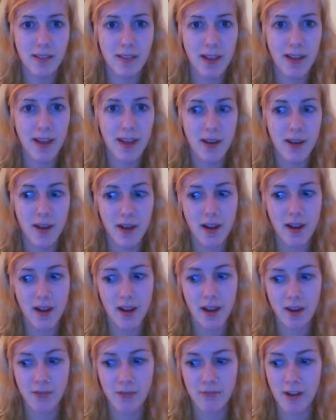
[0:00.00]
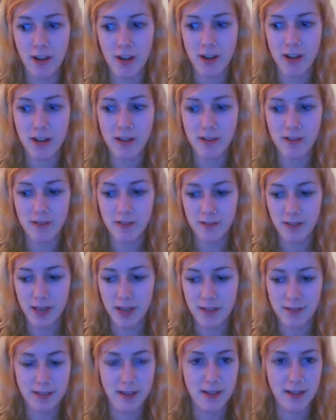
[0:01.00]
Like, I write
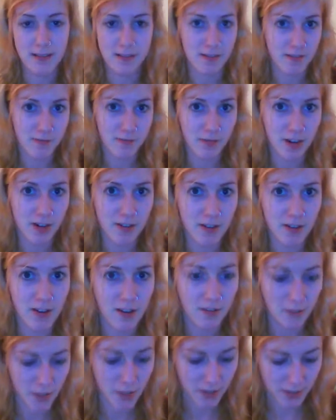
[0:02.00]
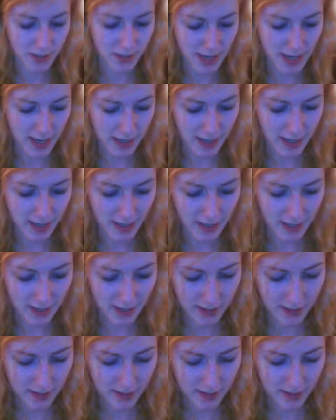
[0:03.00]
essays under pressure mostly. Like,